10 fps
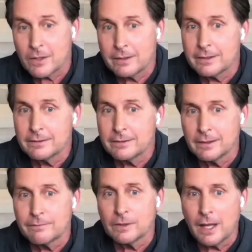It's hard to
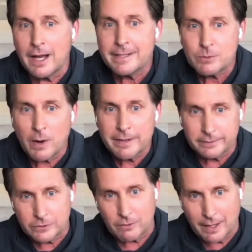deliver lines while you're
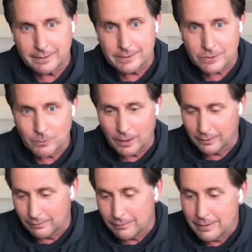trying to
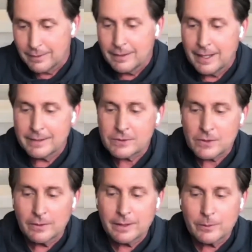swallow. And
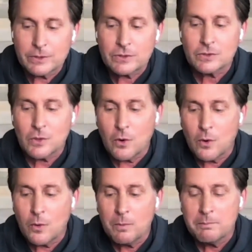so there were
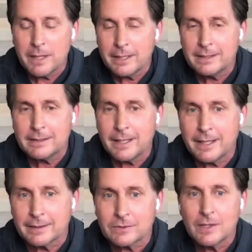so many
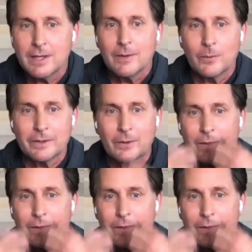takes when the